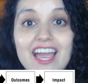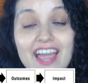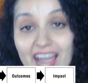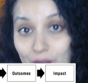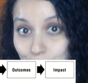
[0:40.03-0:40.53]

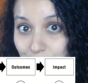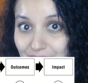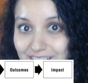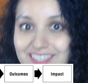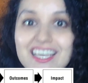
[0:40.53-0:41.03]

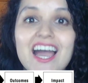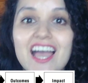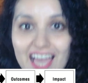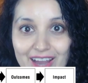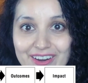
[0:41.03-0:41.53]
outputs,
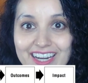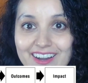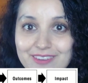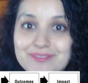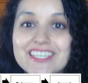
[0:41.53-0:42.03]

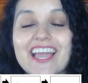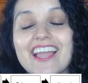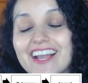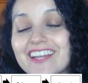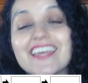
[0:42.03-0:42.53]
outcomes,
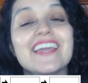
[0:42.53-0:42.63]
and